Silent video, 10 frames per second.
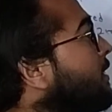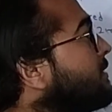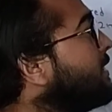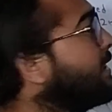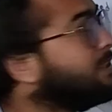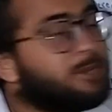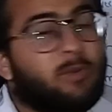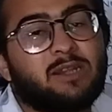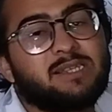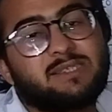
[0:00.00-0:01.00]
the
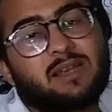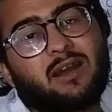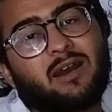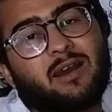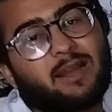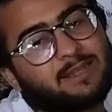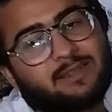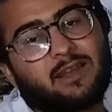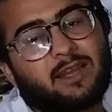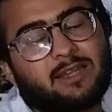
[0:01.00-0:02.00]
antibodies in
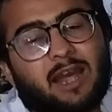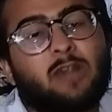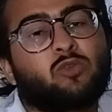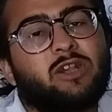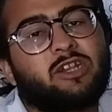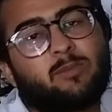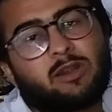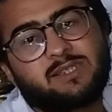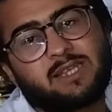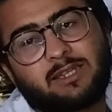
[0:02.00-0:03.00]
the
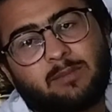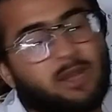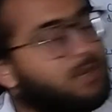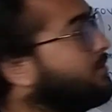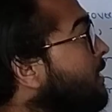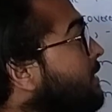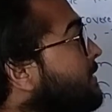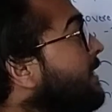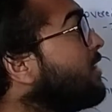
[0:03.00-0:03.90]
autoantibodies in the blood. The